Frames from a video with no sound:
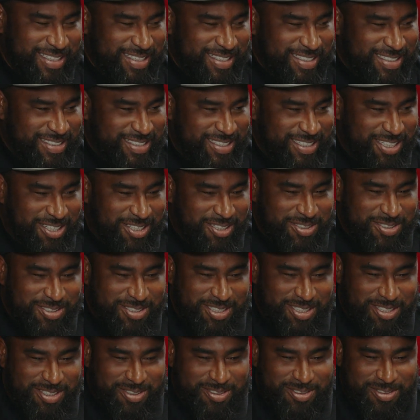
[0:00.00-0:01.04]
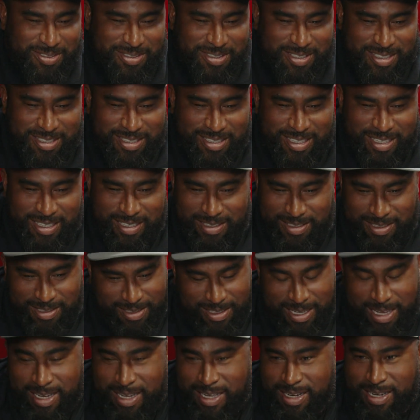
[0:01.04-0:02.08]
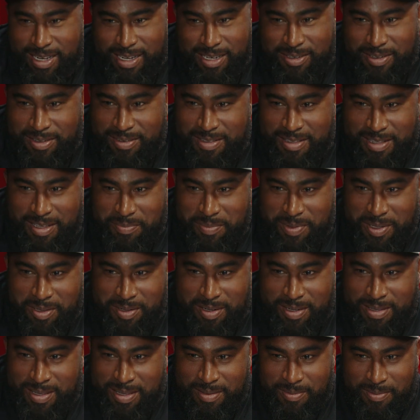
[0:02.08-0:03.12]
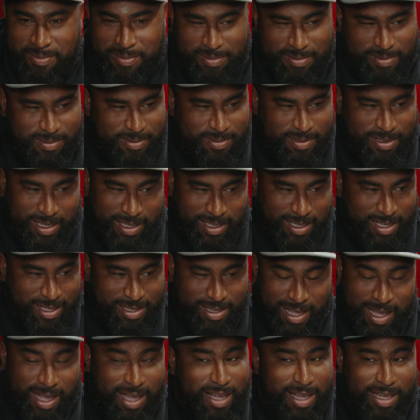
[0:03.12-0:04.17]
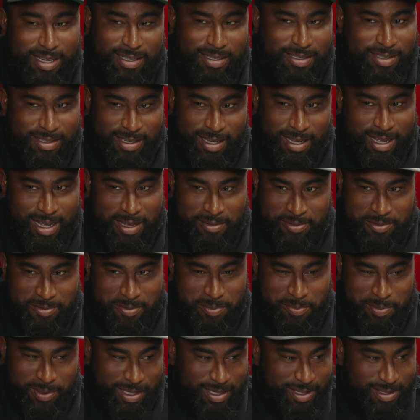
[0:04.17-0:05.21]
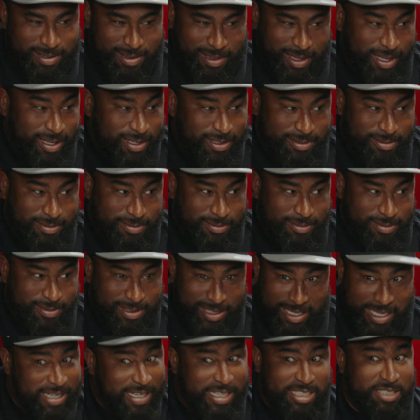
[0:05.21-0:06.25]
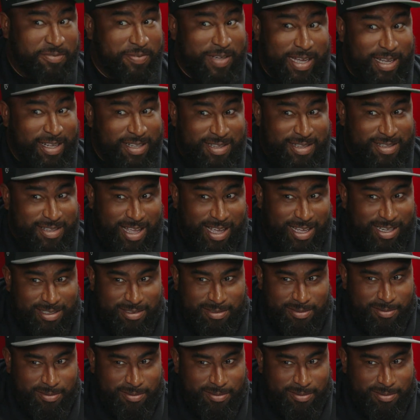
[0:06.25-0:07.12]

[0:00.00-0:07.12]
So, you know, so I got 100 and some units. When it gets hot, I have to replace like 10 HVACs, not